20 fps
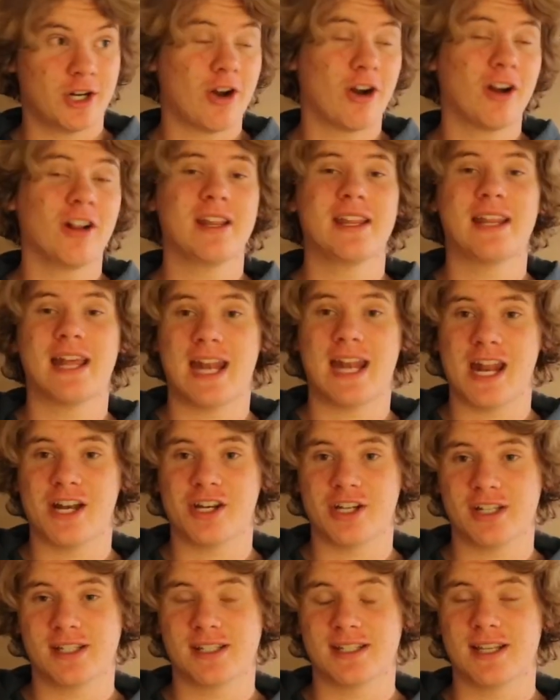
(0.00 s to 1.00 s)
Currently, that
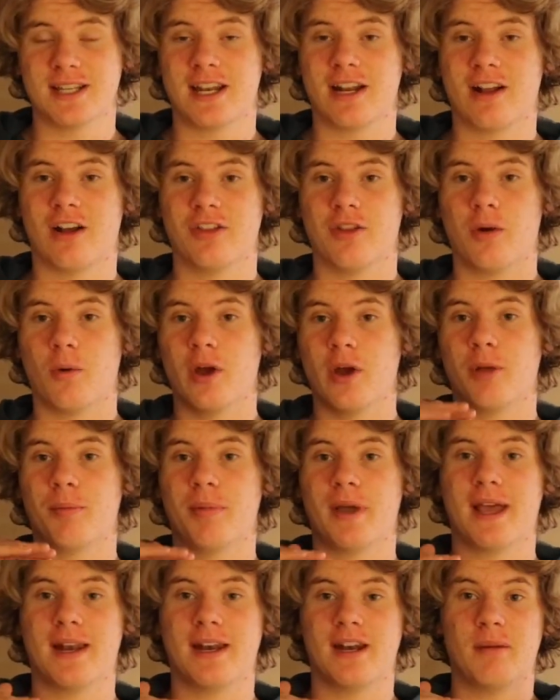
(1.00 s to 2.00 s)
engine's sitting on the oil
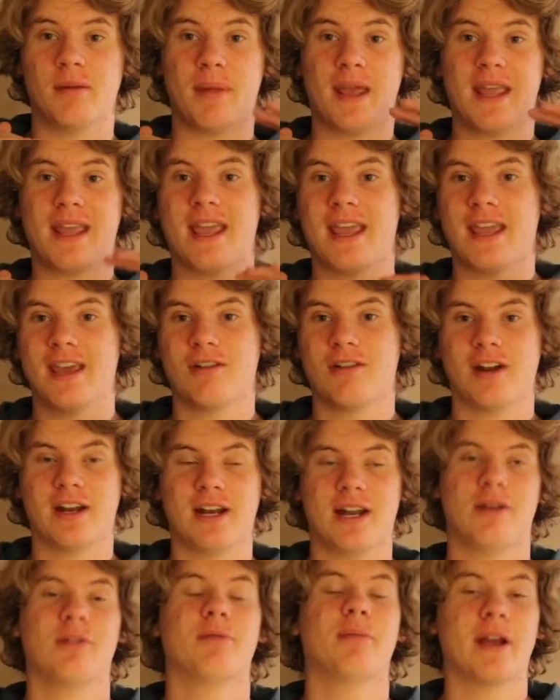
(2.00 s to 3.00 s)
pan and a paint can right
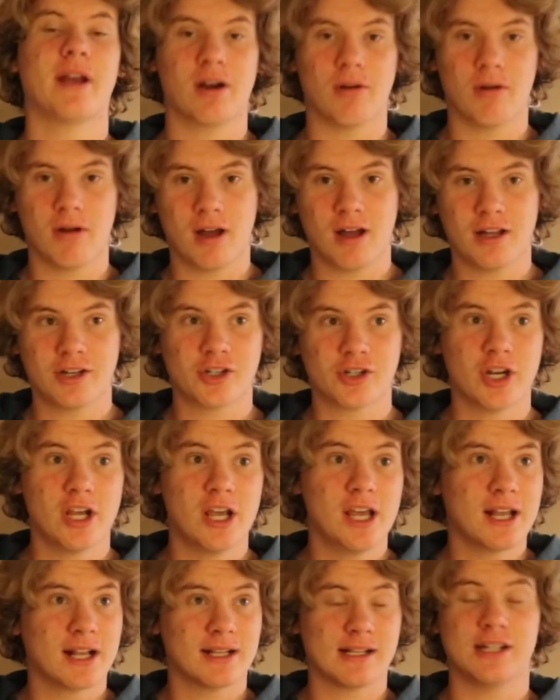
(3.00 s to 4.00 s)
now in my garage,
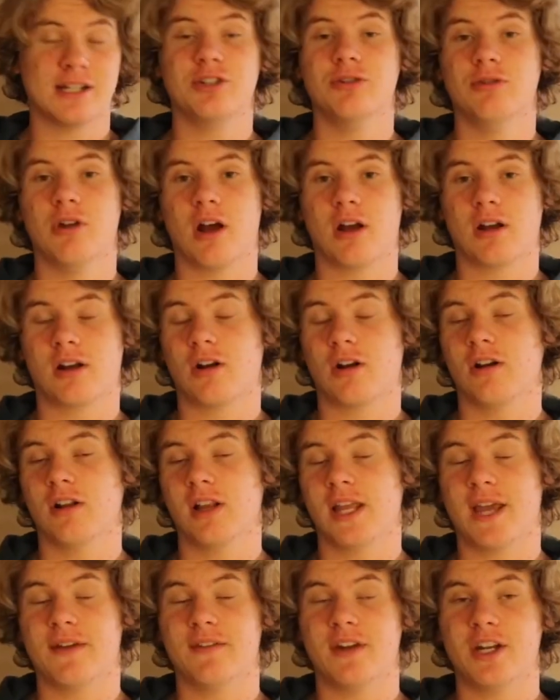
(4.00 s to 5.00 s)
because I do not
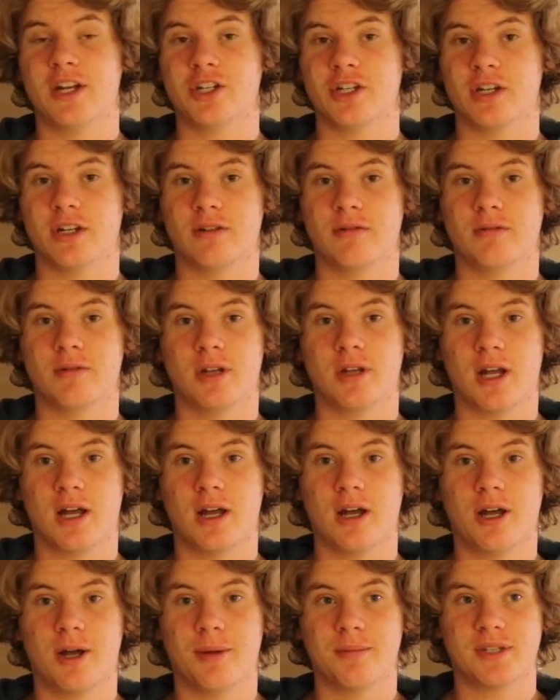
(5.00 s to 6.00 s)
currently have an engine
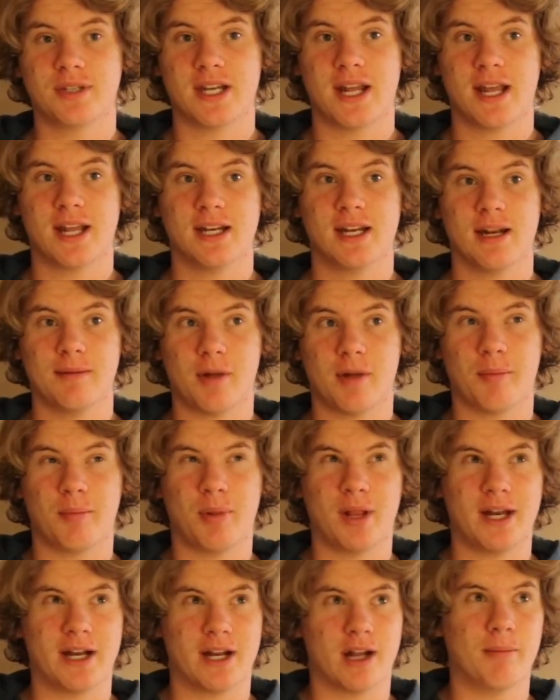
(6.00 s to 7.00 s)
stand, and I'm not
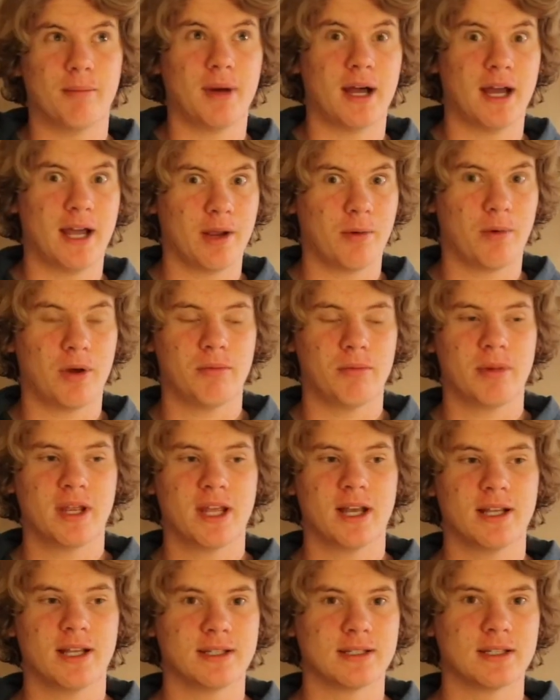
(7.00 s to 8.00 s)
planning on buying one,
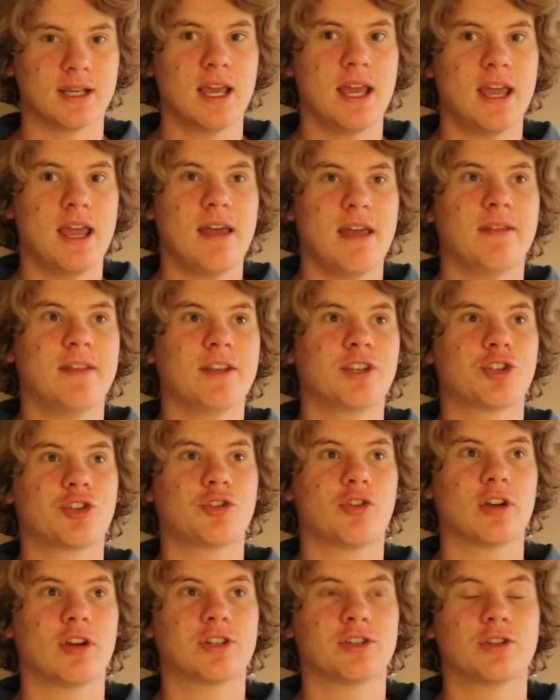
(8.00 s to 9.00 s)
because this
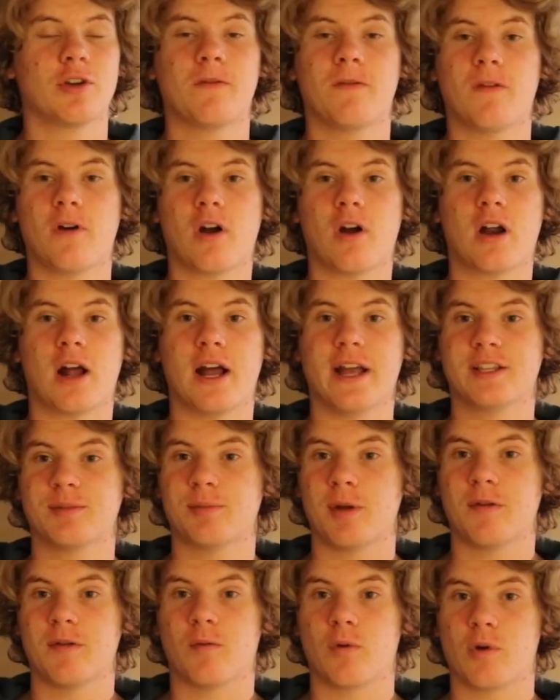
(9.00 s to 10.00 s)
truck so far, I
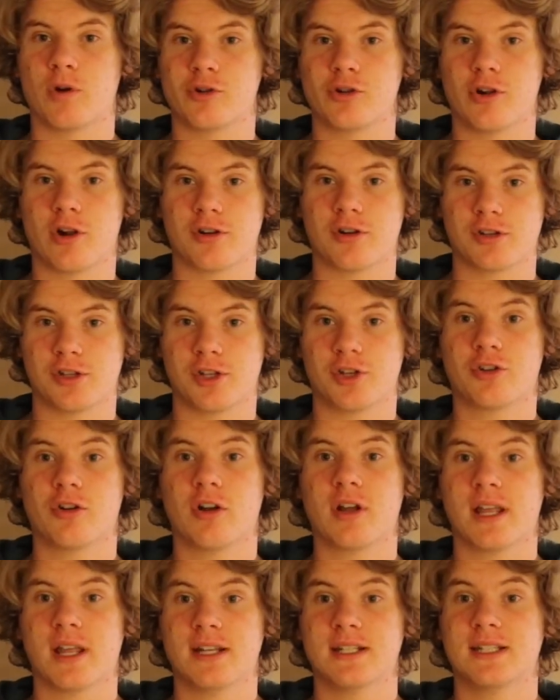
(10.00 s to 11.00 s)
spent $400 on the
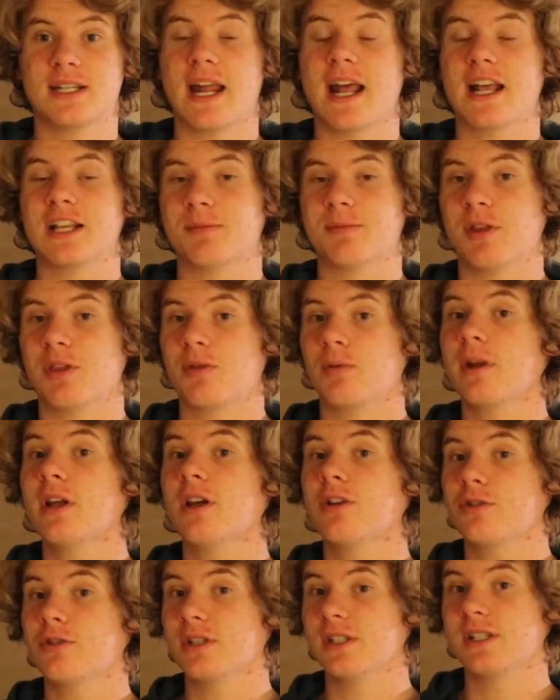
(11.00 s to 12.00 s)
truck, and today I spent
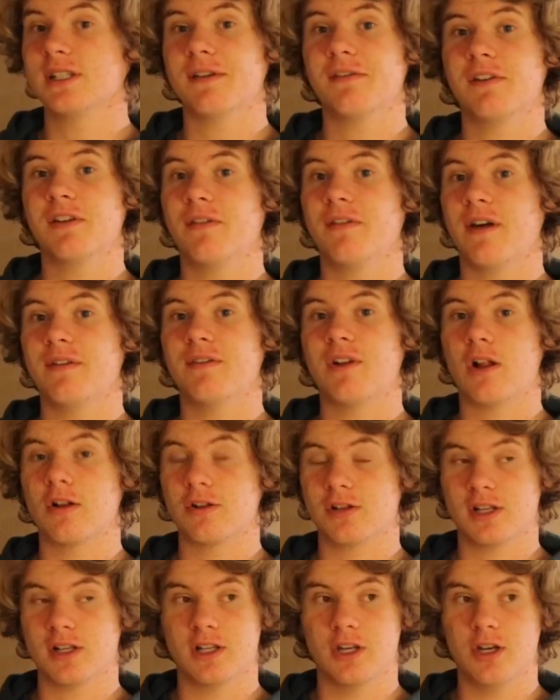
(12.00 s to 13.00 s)

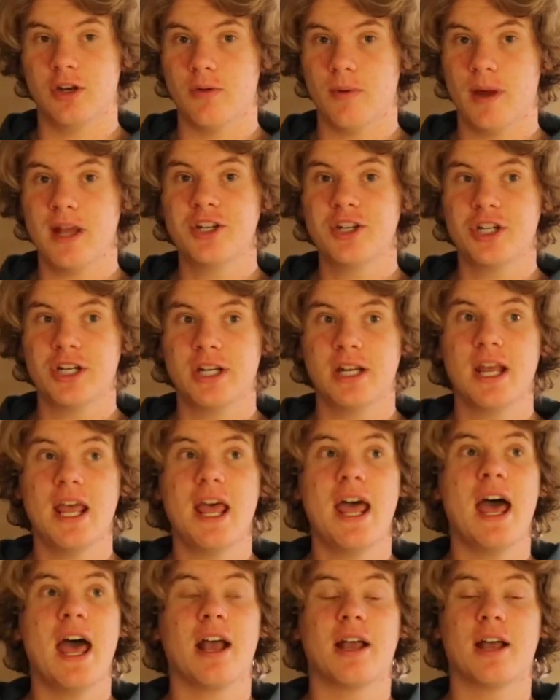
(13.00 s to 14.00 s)
$375 on the new engine,
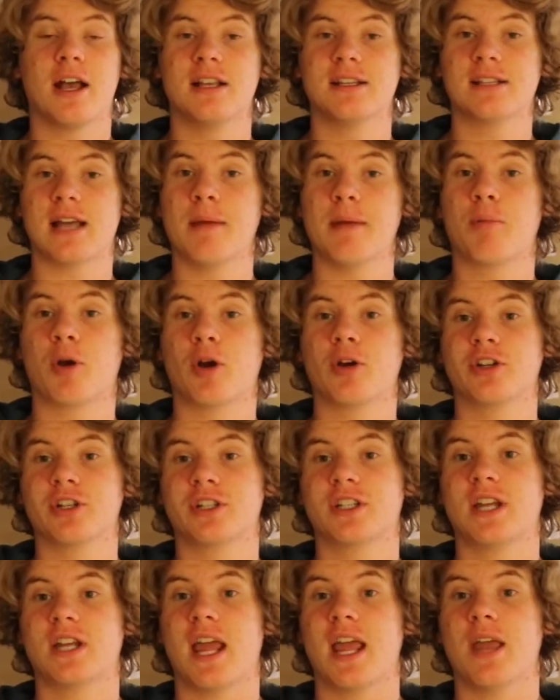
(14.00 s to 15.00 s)
because I
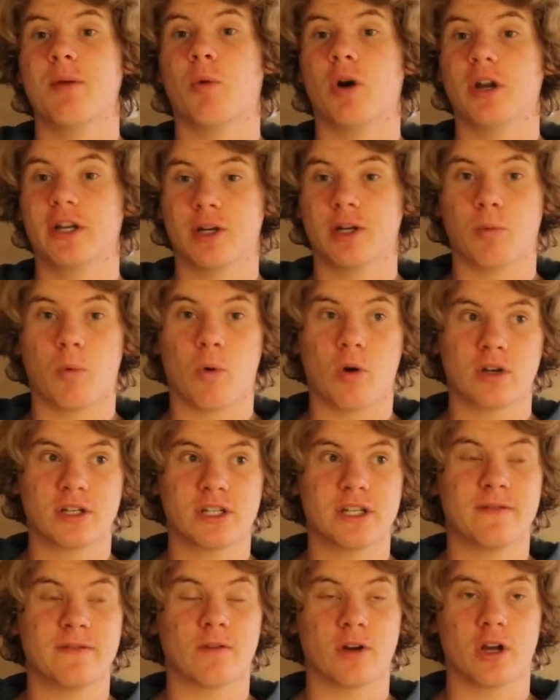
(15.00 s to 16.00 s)
purchased a 1-year
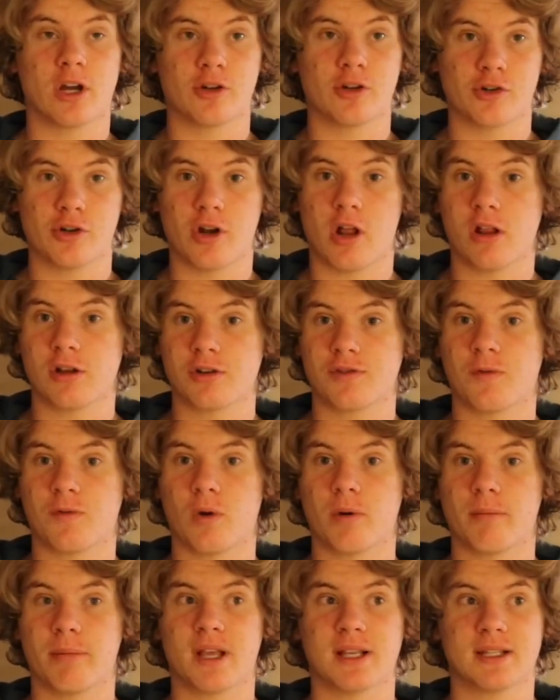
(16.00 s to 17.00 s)
warranty for $100
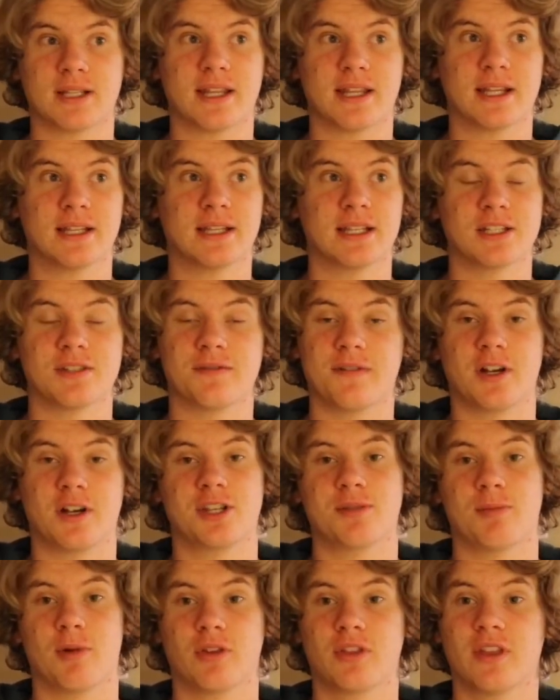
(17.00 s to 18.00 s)
for it, because I think that's a very
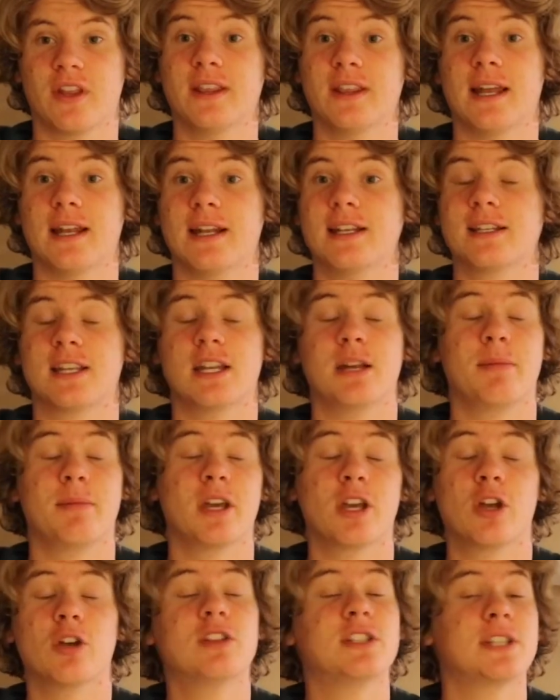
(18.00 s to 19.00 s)
smart thing. That is going to
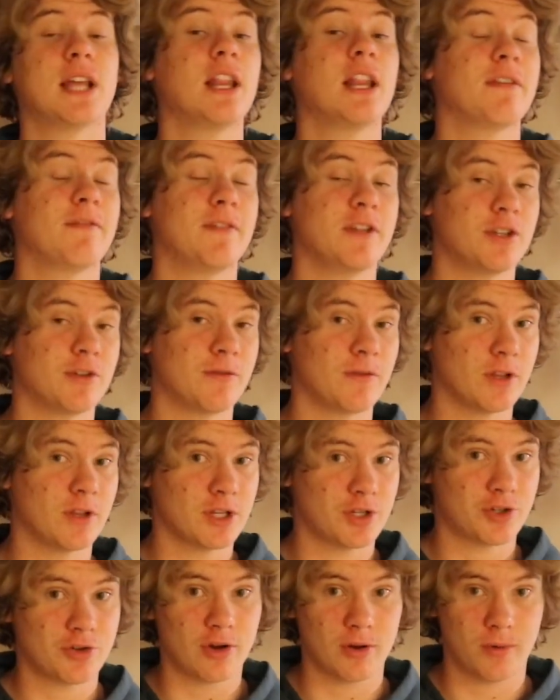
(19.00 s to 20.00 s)
be a good selling feature for
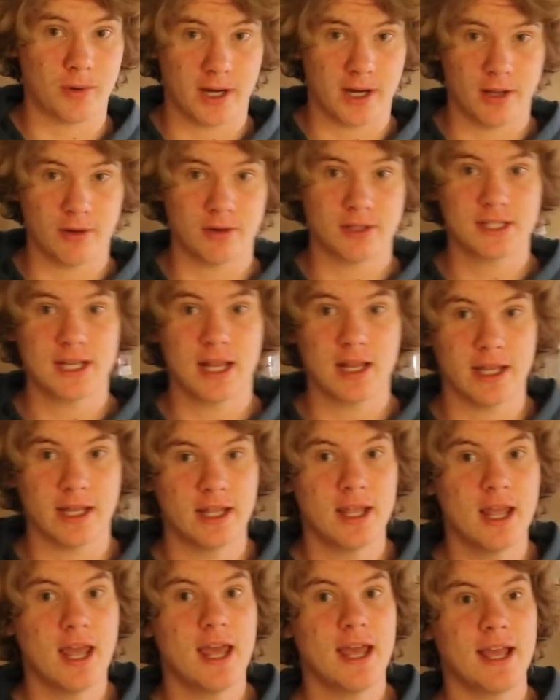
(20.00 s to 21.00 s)
this truck when I go to sell
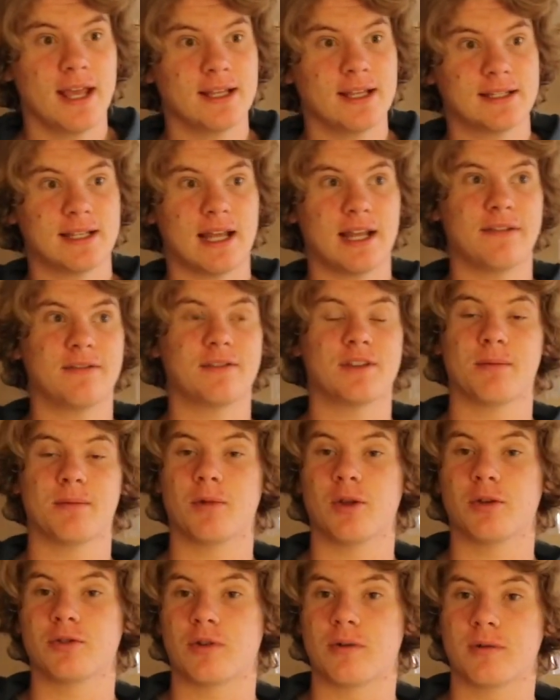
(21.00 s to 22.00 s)
it, is that if
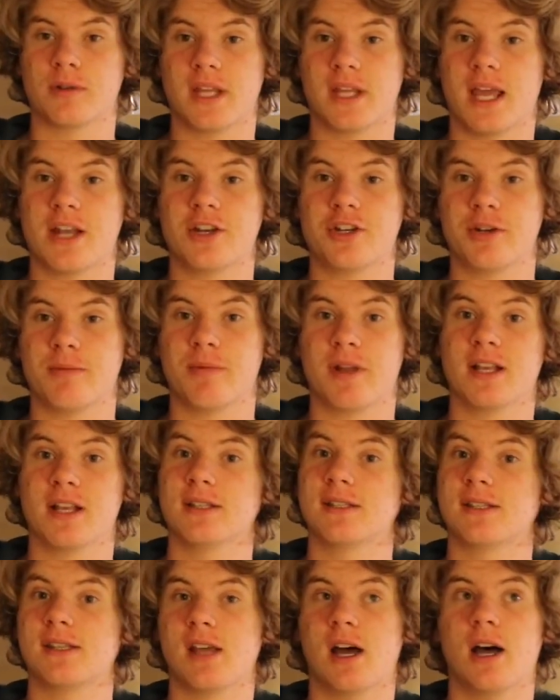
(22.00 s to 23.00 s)
something goes wrong with the engine,
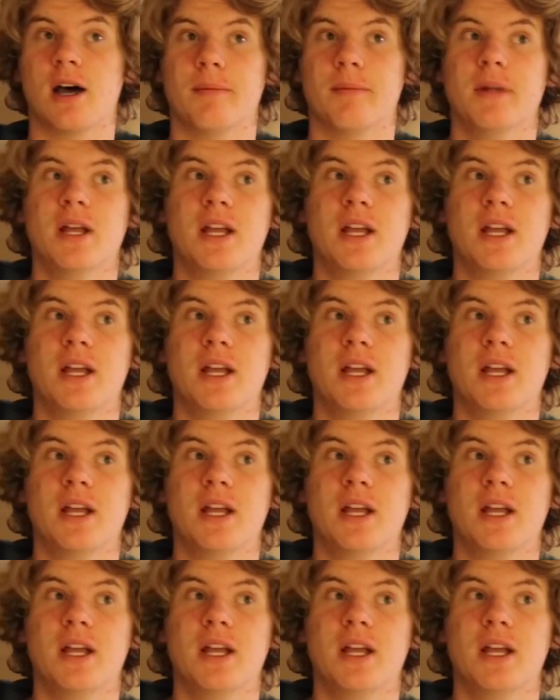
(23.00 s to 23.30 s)
because the